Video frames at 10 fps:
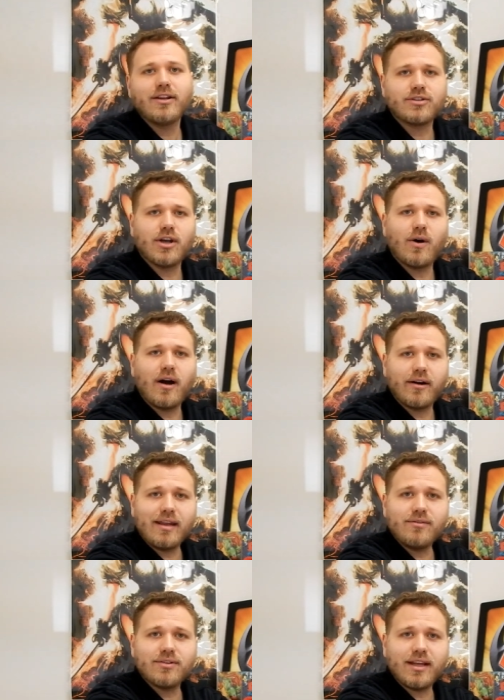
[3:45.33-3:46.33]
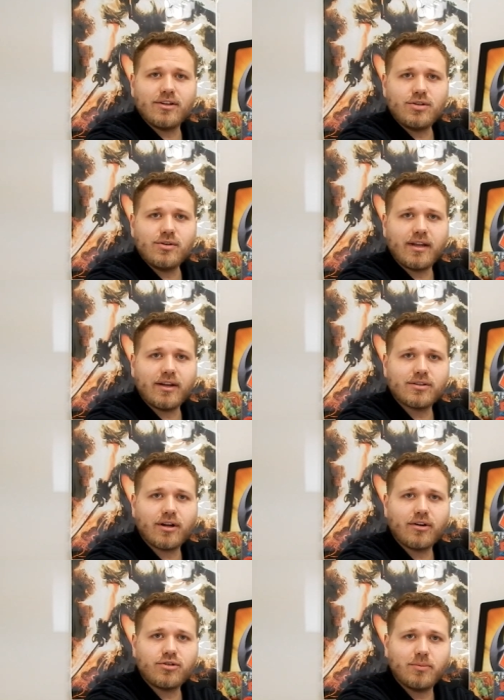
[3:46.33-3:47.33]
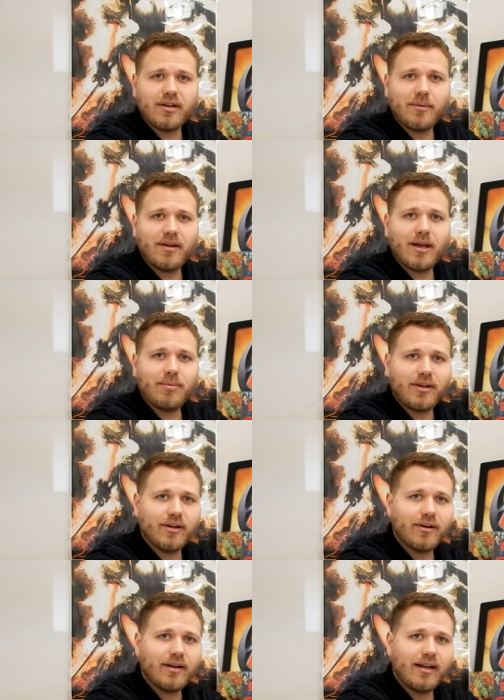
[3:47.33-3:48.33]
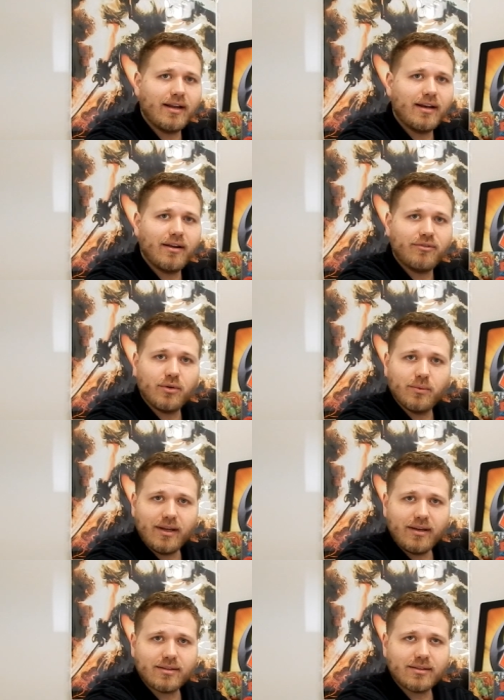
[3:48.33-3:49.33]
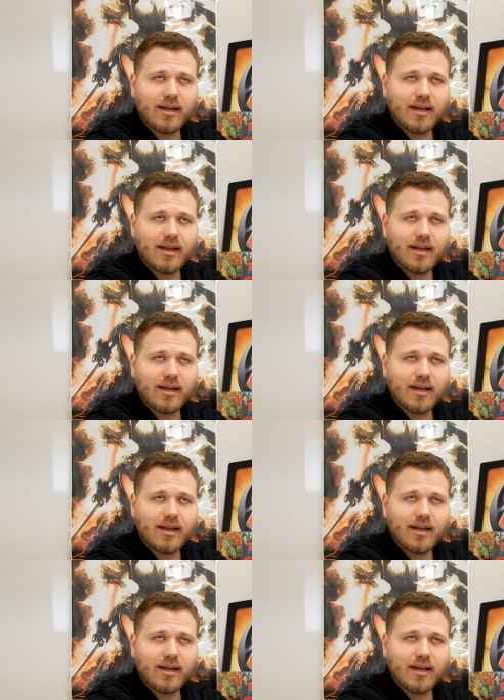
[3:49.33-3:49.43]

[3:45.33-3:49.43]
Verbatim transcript: So our Evil Dead 2 Kickstarter should be coming up here in a few weeks.